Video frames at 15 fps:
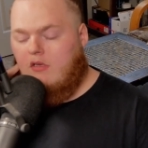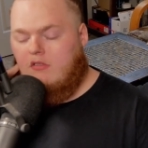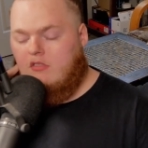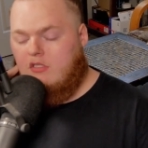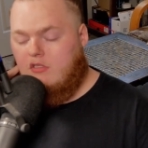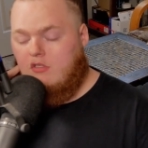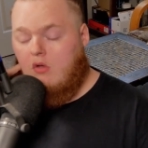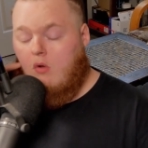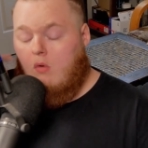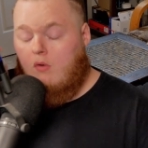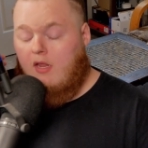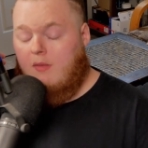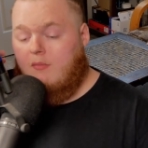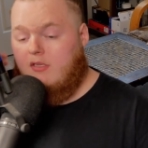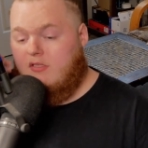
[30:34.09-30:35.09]
just
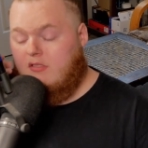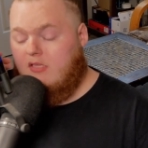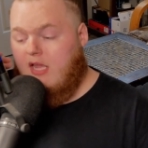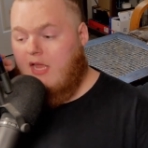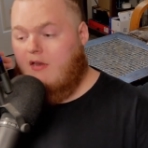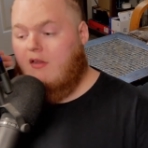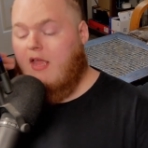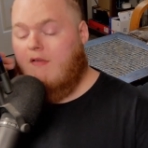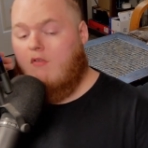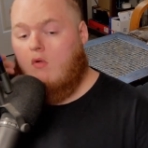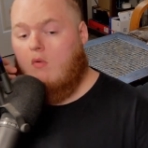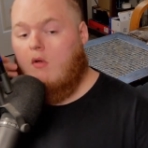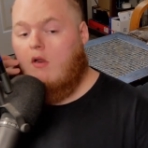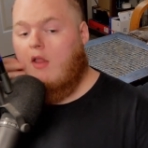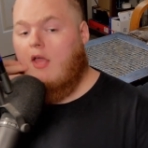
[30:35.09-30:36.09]
told him to say to
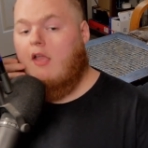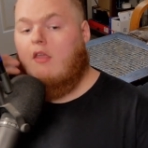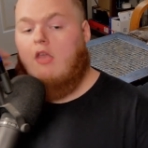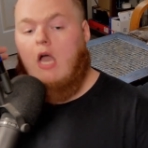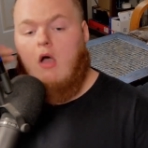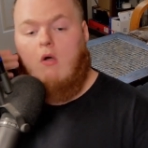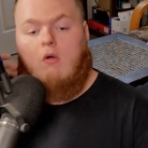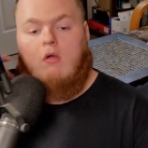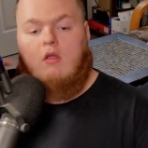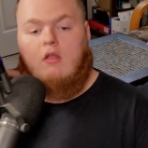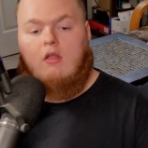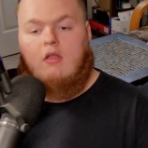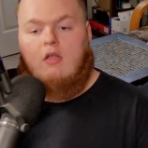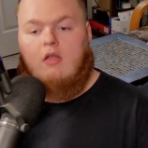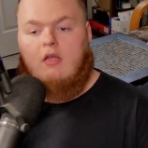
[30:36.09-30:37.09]
everyone, like, yo,
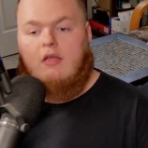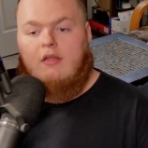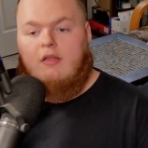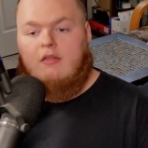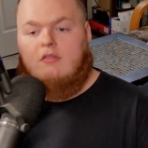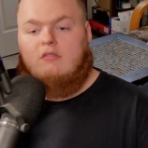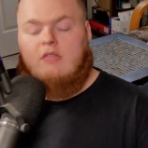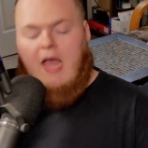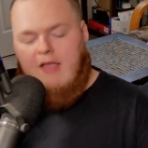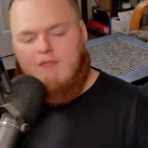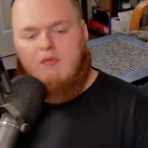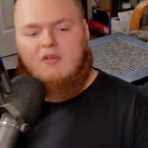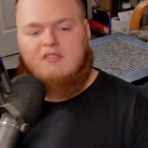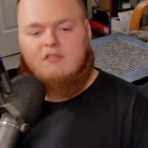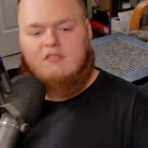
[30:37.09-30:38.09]

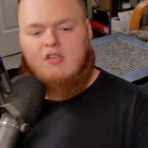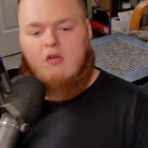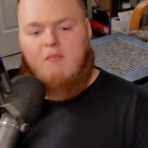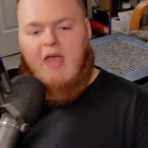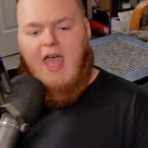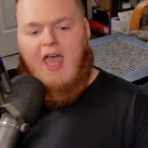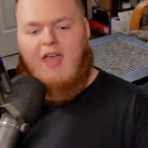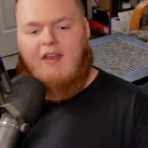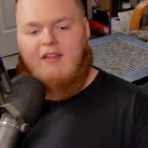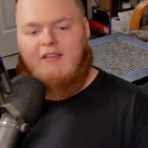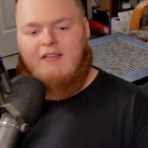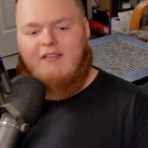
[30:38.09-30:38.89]
life wasn't so bad.